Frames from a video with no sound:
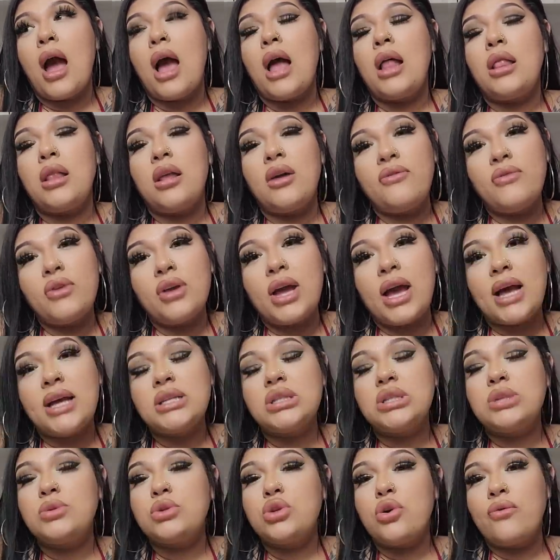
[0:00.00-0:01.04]
I love you
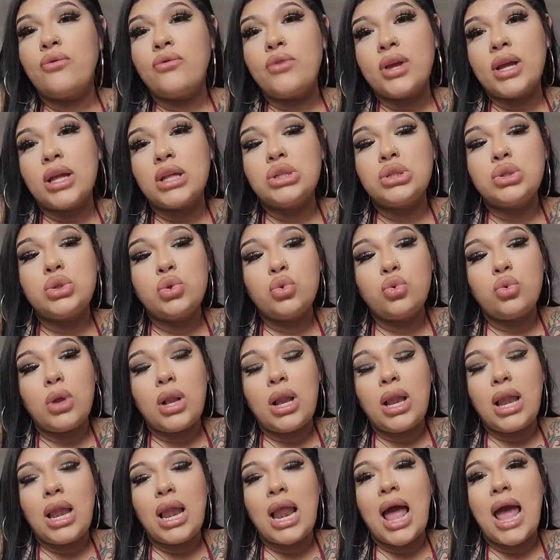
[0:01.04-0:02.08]
guys. Don't forget to
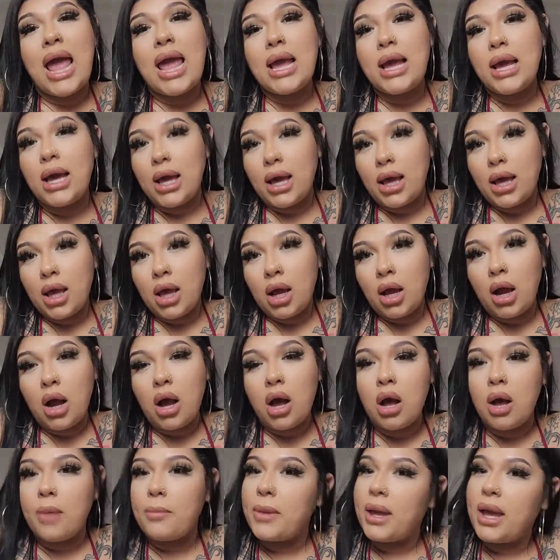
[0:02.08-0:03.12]
like,
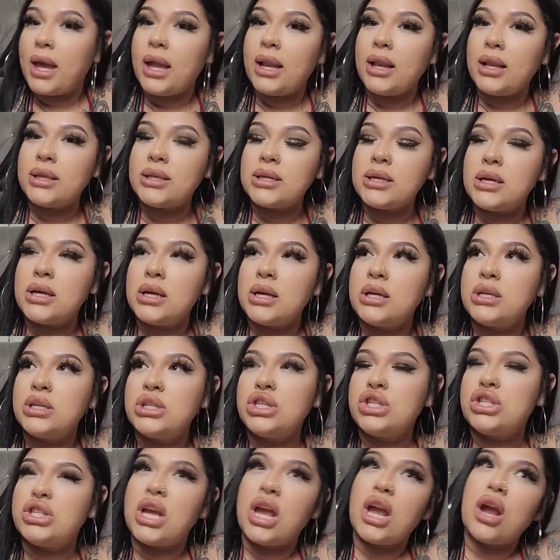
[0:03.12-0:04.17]
comment,
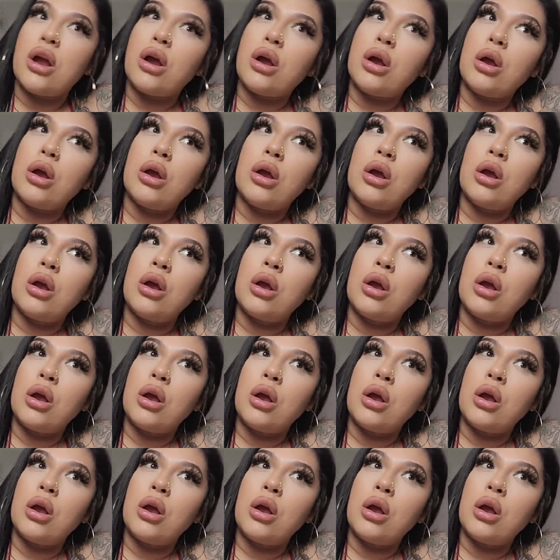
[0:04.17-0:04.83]
share,